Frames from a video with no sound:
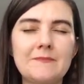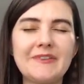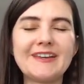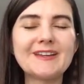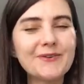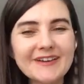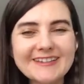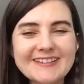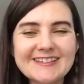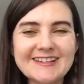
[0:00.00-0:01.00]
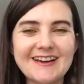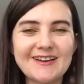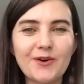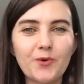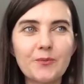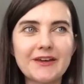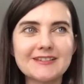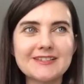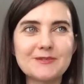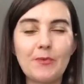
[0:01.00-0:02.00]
In a way, this is kind of cool because it's